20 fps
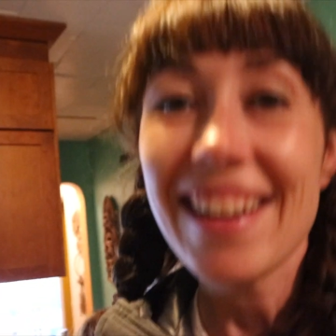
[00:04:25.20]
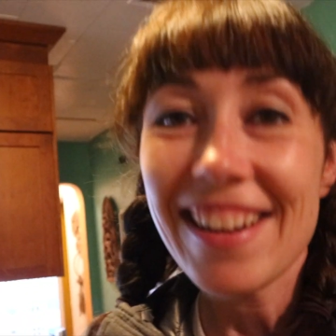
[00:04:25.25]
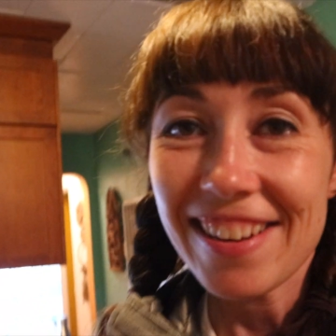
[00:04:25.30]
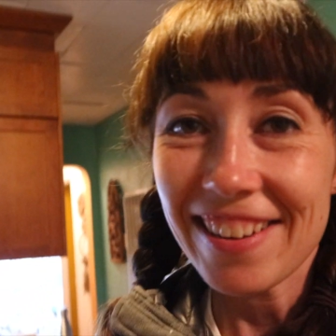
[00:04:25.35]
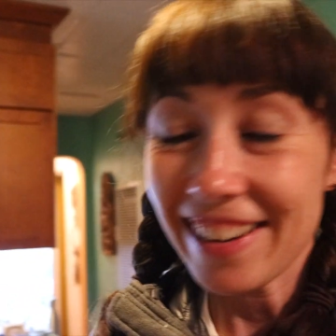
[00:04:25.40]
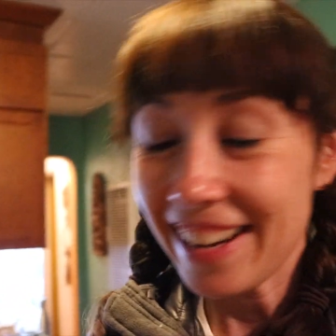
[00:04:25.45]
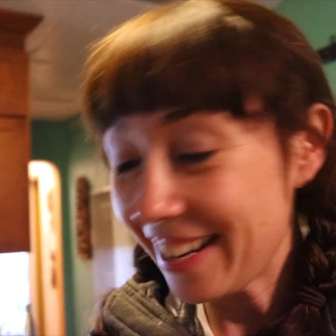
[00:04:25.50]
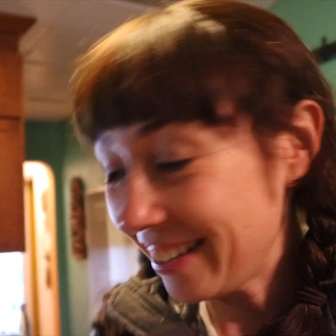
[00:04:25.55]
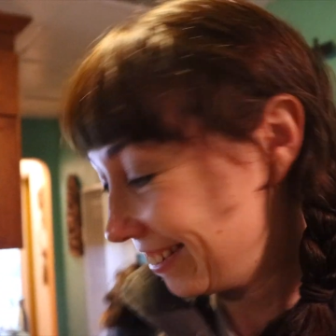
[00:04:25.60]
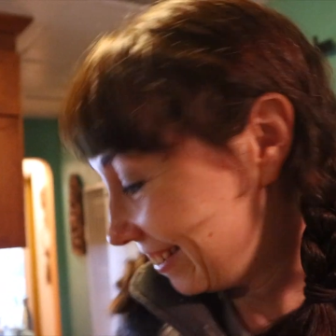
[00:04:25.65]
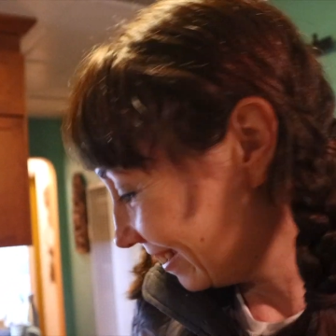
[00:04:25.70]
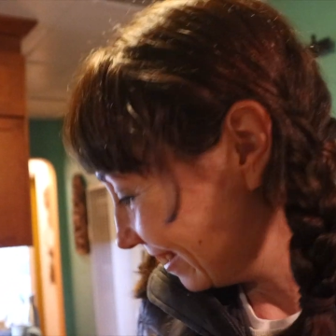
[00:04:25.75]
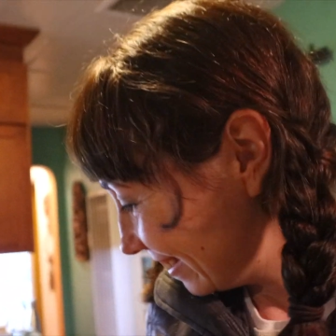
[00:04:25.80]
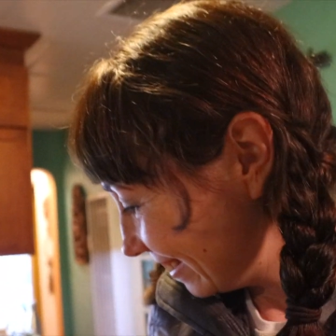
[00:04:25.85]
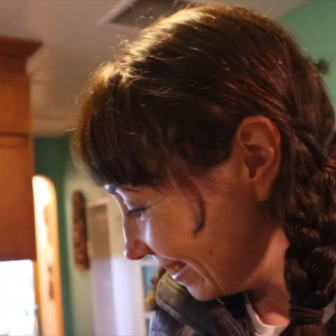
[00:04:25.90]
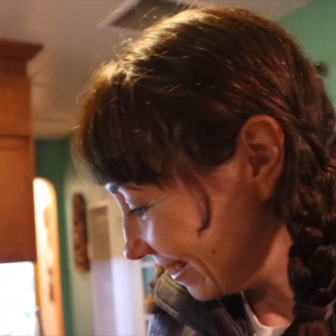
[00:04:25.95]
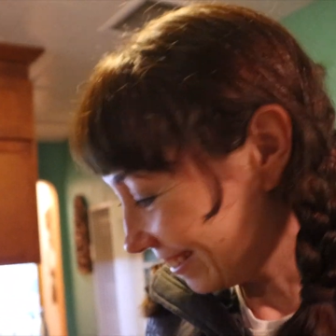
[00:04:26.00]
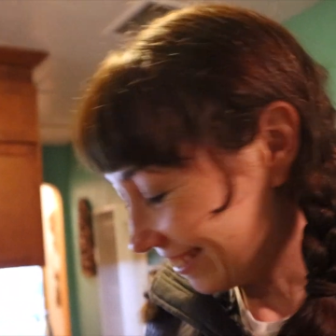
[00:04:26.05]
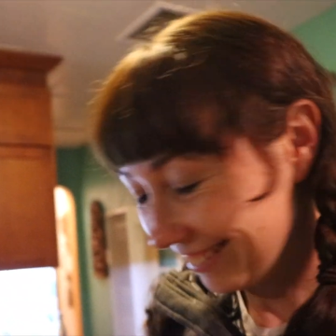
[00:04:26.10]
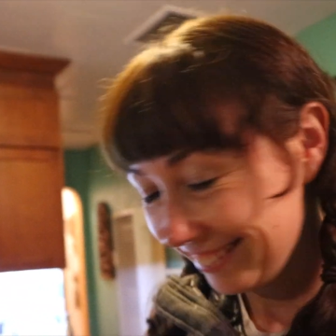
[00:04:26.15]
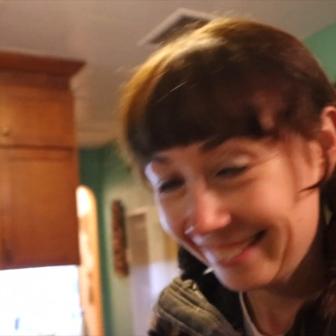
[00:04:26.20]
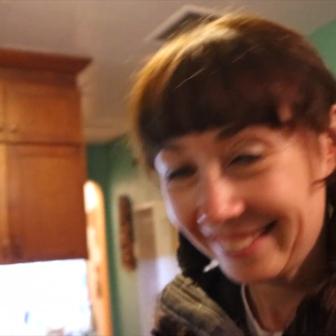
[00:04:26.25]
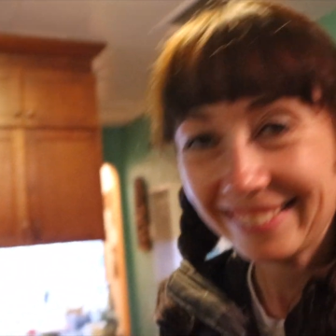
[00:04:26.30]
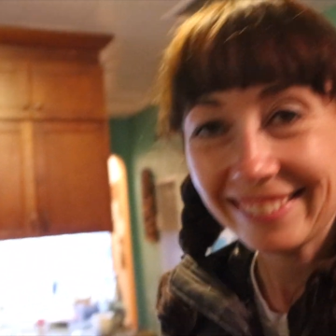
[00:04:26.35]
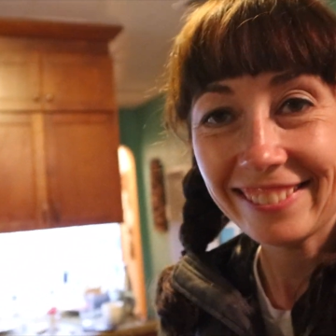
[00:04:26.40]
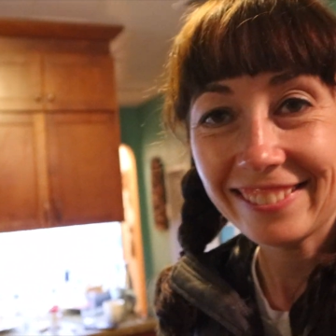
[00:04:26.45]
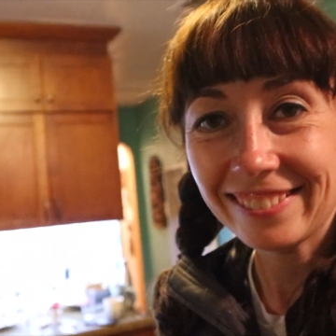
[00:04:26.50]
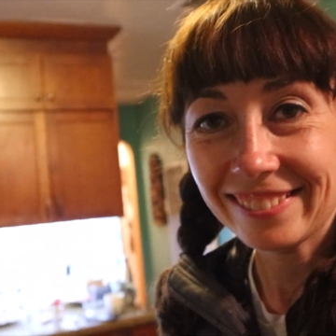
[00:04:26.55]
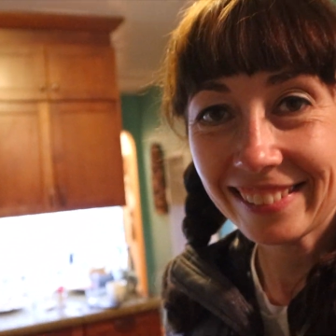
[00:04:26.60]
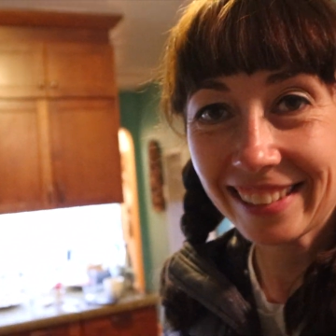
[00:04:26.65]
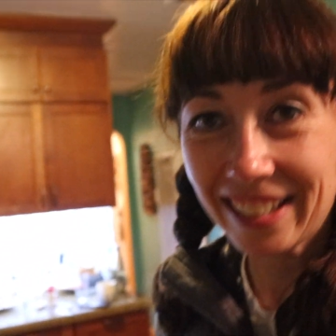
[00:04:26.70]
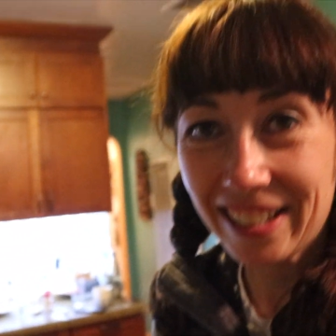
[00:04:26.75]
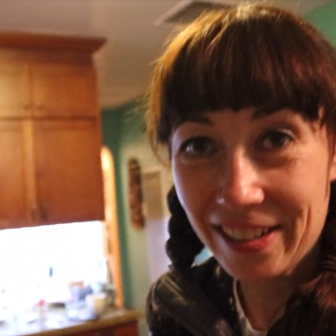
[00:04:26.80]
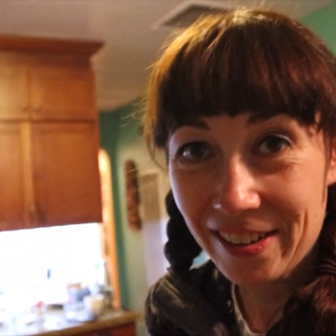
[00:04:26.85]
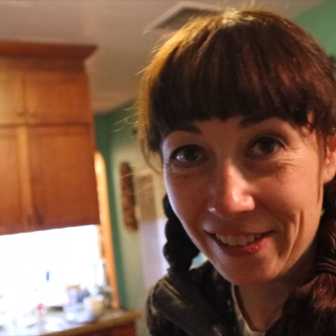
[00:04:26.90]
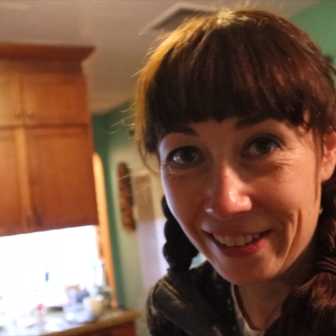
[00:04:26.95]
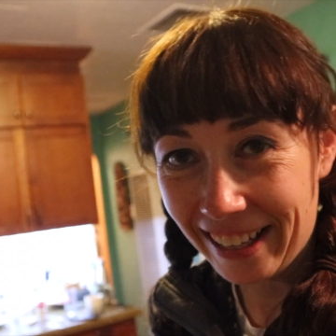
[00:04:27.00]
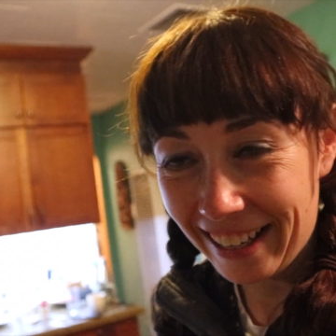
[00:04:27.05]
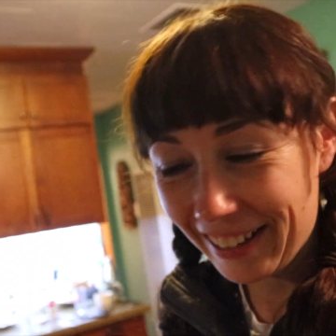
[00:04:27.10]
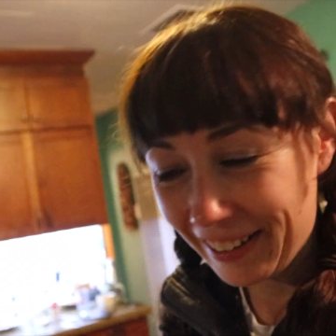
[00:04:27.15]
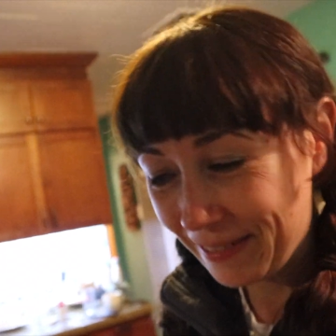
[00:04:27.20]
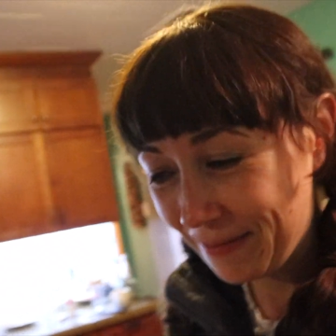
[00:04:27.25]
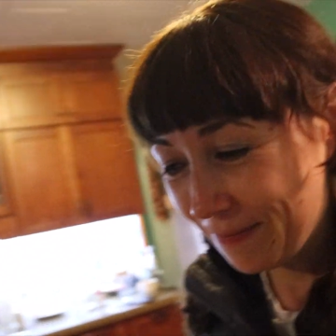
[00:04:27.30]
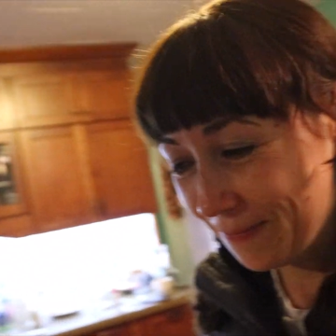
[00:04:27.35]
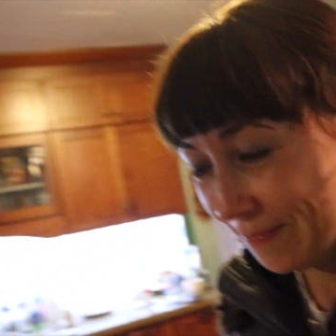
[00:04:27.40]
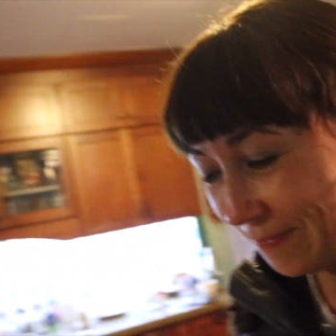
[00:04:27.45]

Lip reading: Okay, we're gonna go light it.